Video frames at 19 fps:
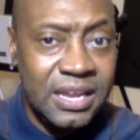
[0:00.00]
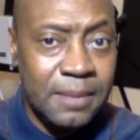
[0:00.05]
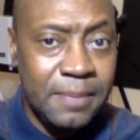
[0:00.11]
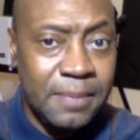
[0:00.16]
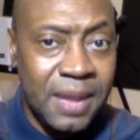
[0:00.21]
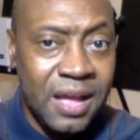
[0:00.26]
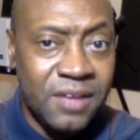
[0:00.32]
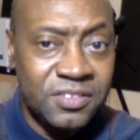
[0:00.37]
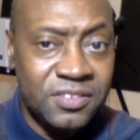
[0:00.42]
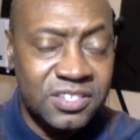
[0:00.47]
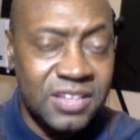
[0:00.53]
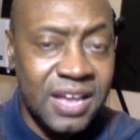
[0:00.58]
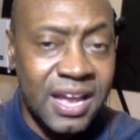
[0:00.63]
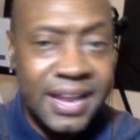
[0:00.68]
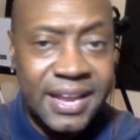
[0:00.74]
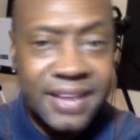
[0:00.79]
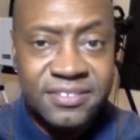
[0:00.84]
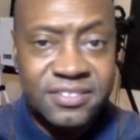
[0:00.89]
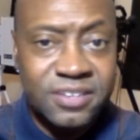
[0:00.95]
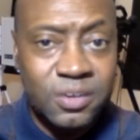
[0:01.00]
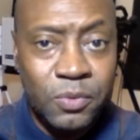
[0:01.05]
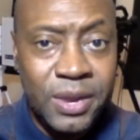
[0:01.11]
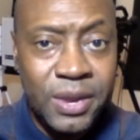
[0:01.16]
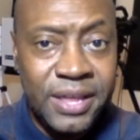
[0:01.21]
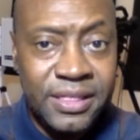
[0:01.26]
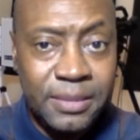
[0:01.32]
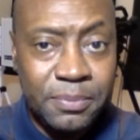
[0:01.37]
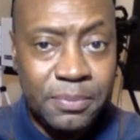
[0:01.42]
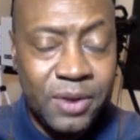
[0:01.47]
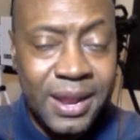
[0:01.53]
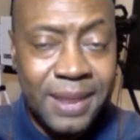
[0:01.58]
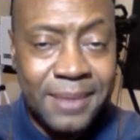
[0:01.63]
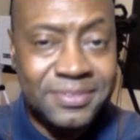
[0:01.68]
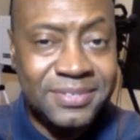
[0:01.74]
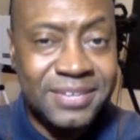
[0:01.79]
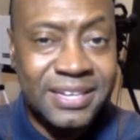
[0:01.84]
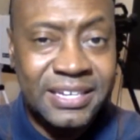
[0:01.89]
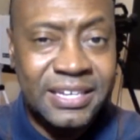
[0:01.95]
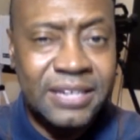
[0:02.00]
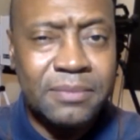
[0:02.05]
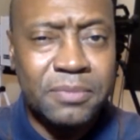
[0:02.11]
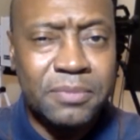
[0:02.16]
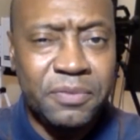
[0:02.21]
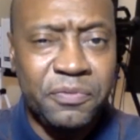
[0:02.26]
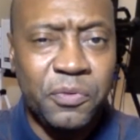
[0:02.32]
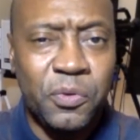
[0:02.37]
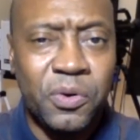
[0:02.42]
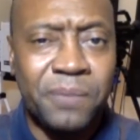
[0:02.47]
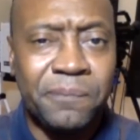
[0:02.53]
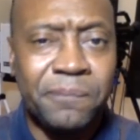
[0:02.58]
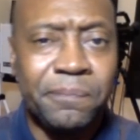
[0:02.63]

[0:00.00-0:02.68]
about science in a way that perhaps they didn't before.